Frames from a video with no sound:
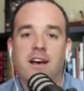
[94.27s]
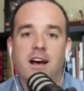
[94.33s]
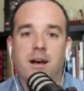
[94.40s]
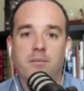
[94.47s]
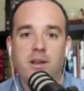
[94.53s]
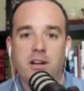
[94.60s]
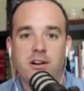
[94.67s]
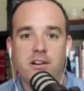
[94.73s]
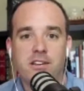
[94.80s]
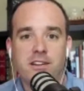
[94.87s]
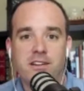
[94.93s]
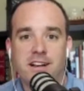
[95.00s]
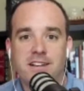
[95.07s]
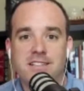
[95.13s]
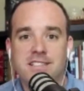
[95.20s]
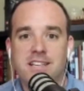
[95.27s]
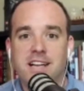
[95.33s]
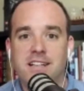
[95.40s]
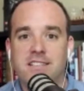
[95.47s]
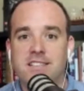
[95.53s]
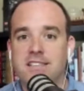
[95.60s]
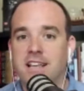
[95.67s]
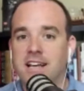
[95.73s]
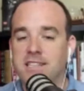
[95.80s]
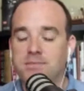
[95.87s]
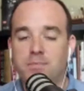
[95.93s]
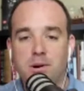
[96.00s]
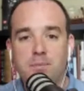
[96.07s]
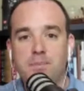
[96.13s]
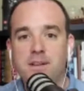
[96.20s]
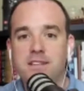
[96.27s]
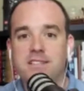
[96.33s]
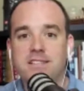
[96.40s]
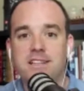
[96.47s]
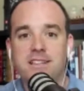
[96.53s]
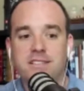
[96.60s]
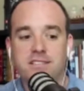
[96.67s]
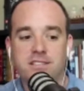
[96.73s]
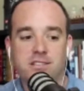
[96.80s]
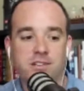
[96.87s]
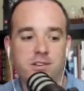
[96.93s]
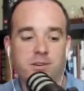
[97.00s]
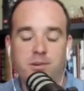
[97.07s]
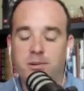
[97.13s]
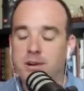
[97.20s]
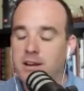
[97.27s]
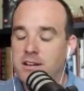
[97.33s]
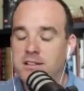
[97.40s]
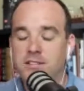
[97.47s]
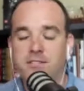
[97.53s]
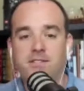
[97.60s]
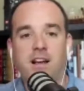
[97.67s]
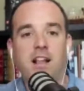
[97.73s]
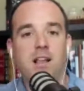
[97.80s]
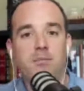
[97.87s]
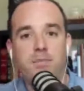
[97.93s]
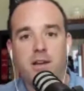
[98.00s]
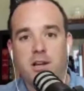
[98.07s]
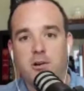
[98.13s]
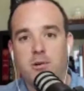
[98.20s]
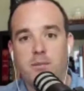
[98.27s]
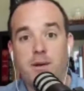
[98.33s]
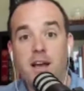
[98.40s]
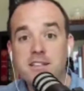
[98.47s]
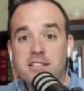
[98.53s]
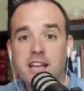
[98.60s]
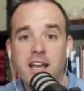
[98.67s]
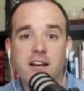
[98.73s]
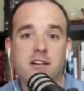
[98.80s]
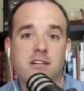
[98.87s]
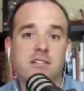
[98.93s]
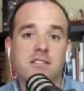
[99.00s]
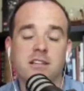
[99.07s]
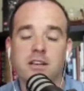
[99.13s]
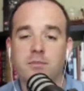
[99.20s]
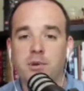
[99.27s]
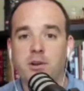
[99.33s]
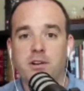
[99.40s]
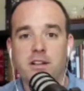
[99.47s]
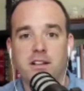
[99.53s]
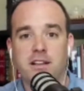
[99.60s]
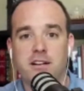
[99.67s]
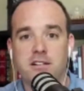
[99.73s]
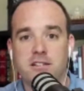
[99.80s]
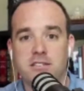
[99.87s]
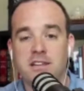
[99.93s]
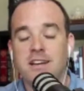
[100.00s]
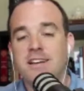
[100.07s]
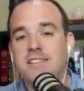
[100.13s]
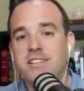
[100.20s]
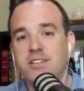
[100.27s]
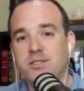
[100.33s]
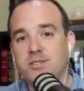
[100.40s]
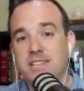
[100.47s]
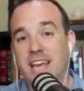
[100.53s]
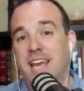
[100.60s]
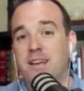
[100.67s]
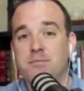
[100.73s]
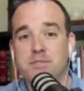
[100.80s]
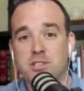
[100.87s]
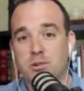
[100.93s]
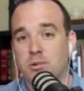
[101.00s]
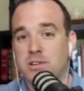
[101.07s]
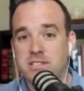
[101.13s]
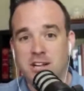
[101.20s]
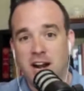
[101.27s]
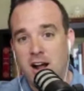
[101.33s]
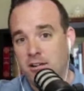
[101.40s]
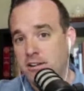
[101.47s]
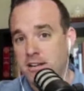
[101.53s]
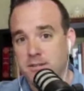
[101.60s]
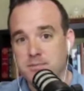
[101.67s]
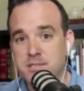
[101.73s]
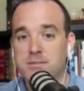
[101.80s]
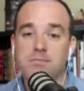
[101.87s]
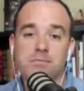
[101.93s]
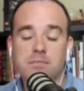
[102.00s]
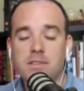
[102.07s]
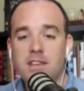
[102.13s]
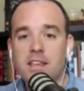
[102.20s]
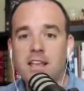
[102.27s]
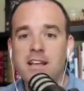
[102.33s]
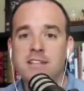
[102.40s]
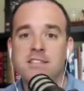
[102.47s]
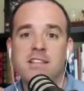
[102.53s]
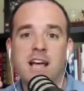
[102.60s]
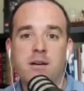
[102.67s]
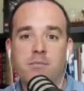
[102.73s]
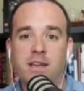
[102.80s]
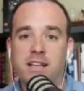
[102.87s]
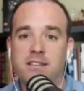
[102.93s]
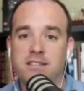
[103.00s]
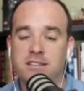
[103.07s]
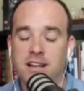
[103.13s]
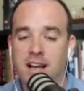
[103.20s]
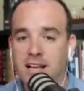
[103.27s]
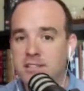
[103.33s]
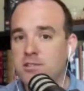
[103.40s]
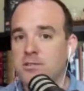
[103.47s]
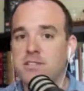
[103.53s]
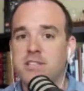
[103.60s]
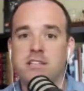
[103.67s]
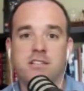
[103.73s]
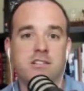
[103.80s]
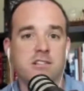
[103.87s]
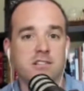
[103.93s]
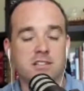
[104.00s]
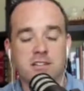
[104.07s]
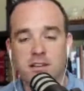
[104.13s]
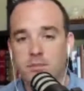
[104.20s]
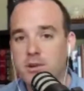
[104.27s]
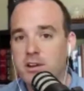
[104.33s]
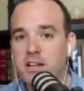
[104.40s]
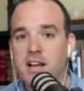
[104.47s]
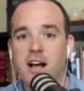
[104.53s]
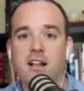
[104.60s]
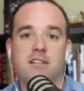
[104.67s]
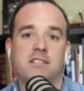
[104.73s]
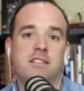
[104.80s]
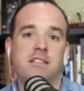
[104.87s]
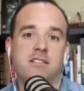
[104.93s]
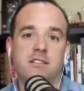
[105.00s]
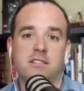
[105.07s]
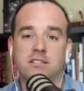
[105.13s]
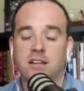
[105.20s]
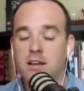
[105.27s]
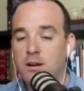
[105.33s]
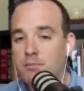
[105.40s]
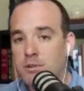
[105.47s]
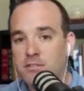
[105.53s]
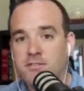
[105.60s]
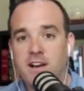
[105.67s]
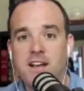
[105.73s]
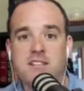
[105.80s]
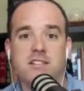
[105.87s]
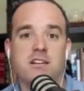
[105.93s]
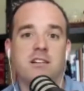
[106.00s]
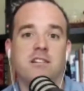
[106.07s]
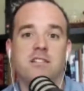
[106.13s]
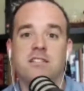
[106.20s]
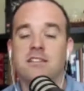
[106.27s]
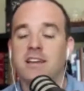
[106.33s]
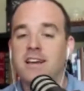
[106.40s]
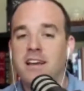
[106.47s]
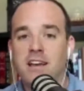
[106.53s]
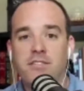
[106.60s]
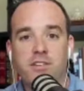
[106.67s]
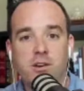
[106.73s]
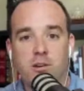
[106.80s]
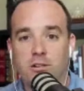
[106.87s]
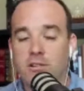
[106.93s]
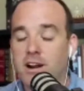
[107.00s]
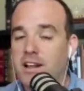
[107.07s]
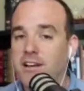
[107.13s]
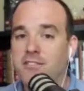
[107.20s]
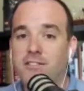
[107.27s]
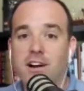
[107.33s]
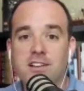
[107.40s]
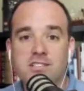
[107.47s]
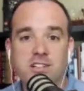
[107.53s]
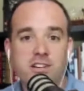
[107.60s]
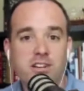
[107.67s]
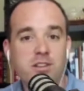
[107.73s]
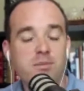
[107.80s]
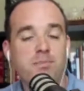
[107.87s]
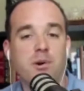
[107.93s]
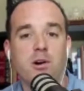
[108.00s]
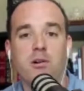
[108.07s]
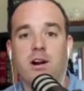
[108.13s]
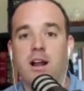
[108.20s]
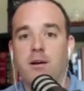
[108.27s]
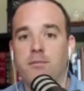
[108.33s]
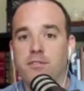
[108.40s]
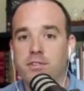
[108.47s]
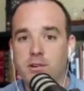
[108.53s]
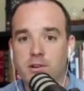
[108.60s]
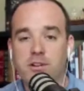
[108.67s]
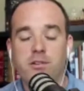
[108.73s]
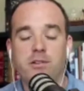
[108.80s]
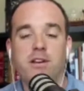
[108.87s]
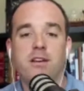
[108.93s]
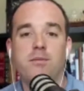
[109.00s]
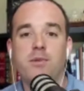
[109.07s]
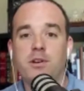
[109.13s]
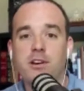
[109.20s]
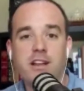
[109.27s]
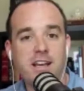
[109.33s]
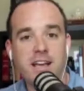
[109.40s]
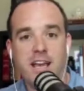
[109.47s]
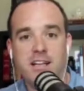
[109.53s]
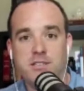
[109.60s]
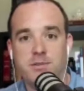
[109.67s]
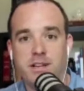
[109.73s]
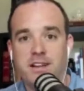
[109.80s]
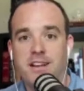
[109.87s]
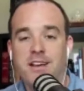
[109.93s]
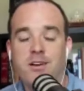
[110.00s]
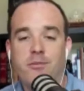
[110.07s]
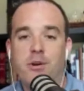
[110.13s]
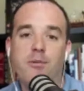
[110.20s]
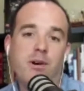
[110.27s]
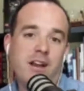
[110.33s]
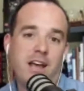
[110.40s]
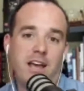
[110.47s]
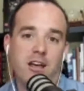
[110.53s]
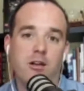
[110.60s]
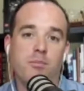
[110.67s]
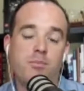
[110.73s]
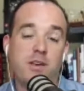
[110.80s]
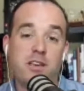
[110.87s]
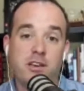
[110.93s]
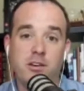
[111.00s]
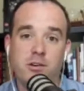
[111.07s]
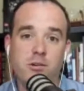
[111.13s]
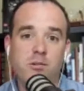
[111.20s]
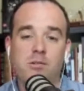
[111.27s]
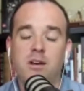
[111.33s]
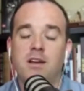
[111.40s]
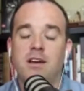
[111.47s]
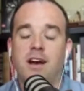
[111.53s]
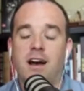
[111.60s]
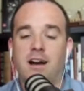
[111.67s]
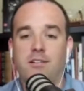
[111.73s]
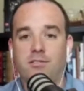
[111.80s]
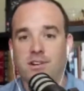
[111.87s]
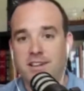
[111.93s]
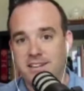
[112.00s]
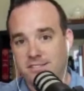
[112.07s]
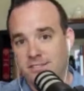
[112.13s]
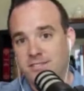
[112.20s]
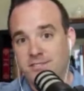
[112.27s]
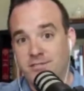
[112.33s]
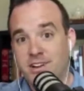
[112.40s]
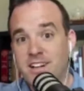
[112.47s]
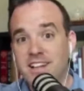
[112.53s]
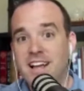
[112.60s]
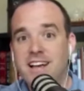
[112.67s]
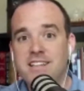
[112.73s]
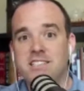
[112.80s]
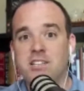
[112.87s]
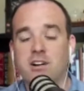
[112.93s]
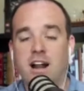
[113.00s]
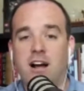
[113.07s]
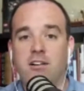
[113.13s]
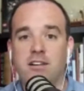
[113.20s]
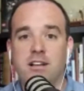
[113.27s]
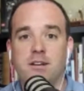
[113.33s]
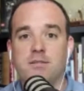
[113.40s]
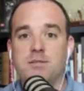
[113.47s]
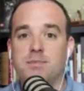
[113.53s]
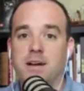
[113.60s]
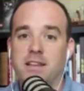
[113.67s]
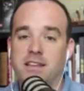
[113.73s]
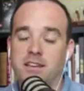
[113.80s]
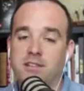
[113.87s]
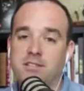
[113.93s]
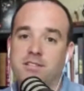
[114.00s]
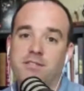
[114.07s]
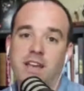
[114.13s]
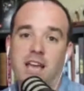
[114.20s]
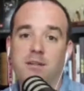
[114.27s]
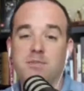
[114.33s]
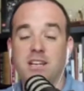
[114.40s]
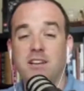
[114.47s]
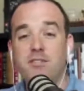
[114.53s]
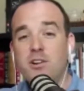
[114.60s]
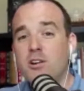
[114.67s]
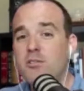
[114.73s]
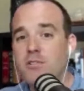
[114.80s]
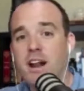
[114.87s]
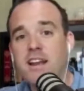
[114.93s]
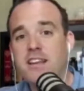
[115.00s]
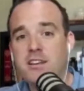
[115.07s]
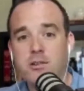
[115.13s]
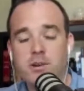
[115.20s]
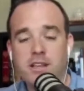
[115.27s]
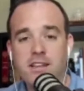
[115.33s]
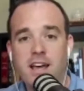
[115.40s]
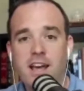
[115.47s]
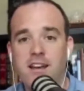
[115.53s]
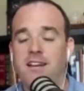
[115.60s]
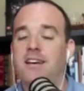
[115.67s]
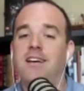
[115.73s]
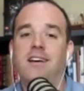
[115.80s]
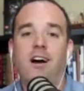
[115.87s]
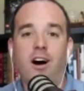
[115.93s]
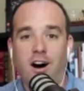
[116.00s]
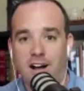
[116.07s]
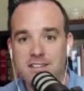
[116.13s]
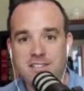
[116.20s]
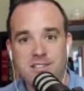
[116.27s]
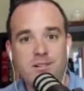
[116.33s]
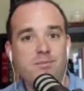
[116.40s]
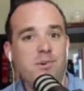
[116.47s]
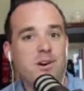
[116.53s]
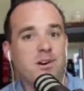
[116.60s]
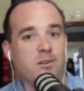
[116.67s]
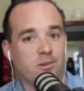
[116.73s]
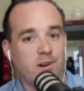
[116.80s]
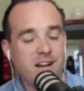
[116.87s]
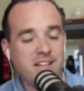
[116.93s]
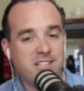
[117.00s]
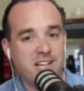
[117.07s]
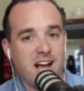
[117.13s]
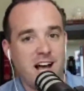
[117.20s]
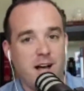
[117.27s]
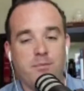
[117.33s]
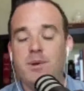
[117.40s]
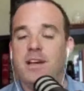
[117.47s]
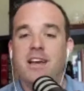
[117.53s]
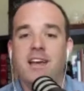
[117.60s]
here in the United States that's purpose is to develop and equip educators and community leaders to use games towards their outcomes. And so that means high school teachers, community college teachers, professors. If you are running a foster youth program, if you are doing community engagement, we want to help you really realize your outcomes by the use of games. And if you're already doing that, awesome, great job.